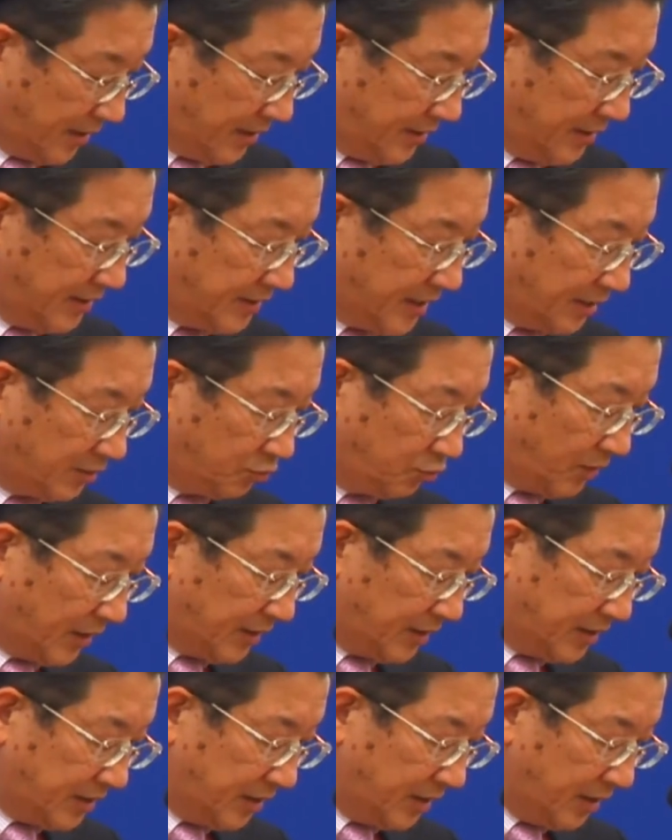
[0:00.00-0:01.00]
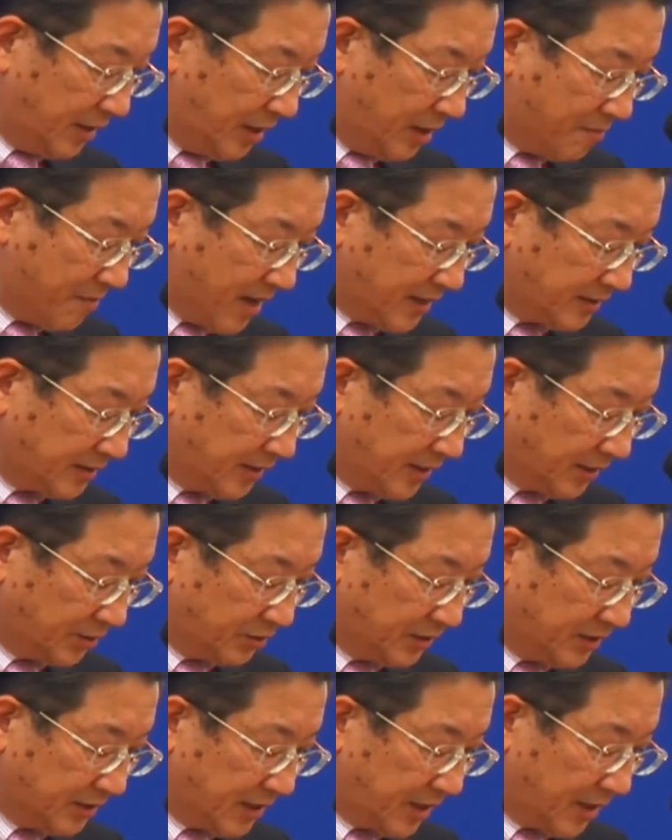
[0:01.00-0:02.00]
Nissan's strategy in emerging
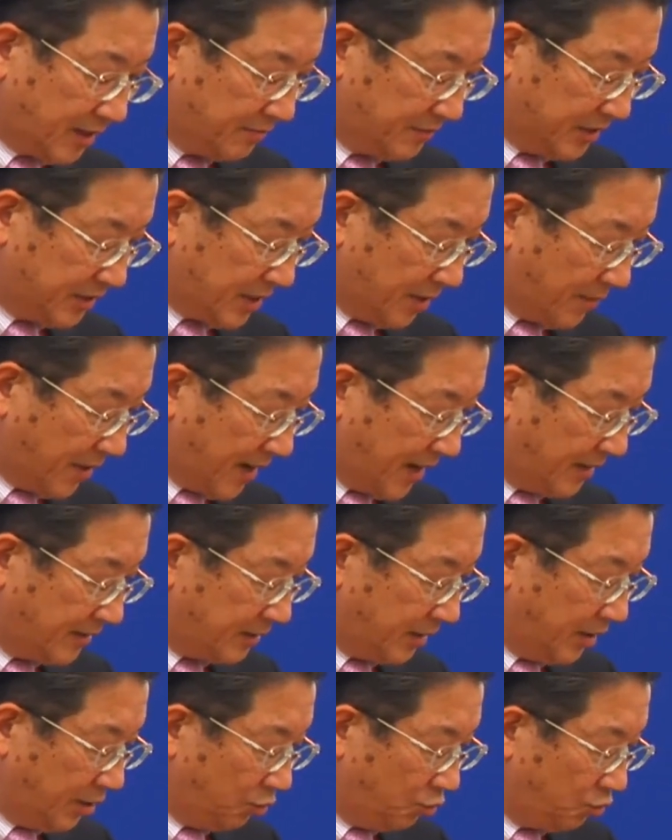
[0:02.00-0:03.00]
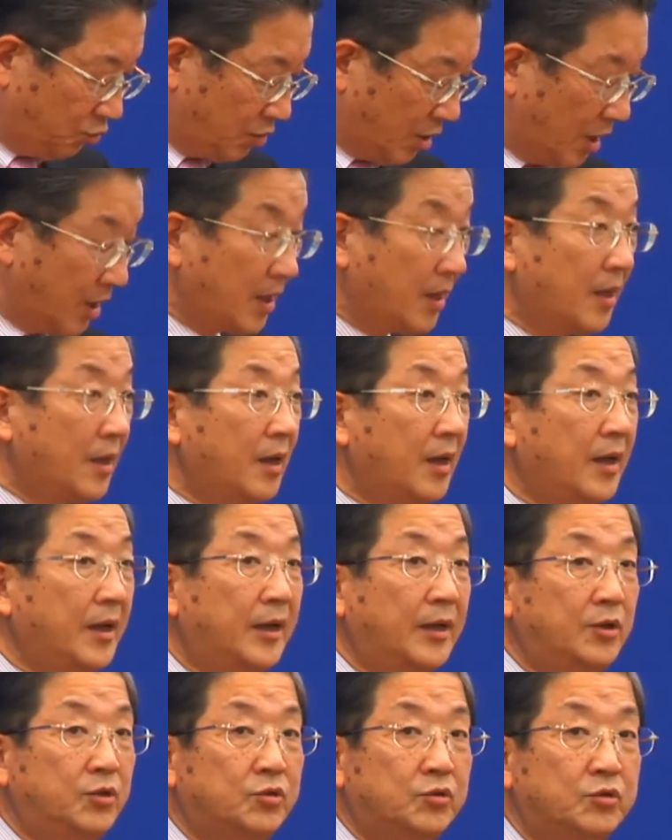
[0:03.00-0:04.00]
countries can be summarized
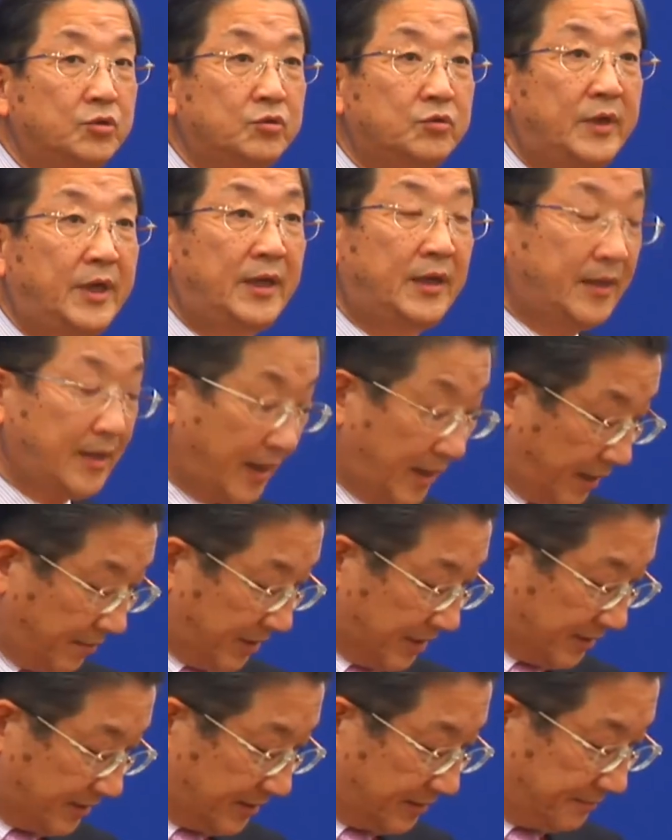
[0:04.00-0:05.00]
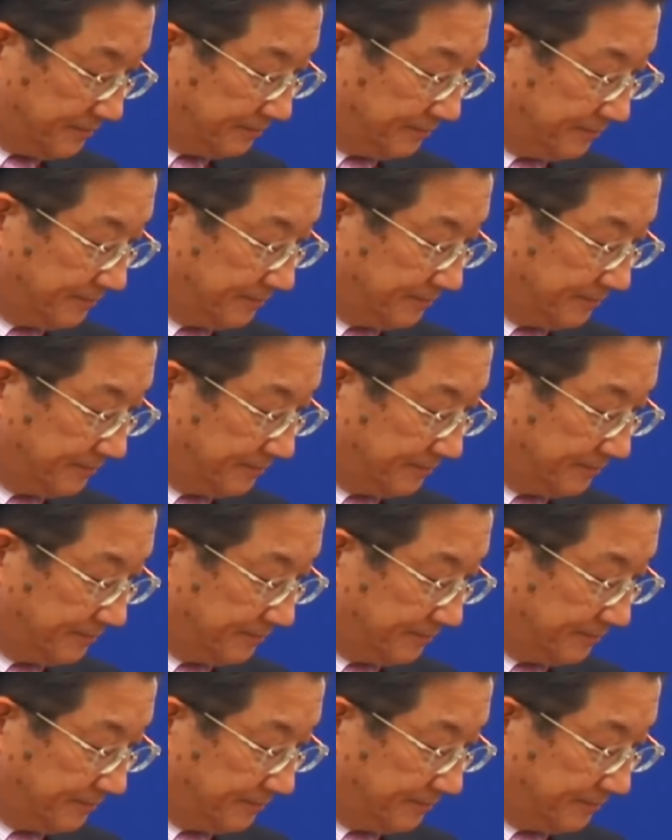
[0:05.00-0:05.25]
into three elements.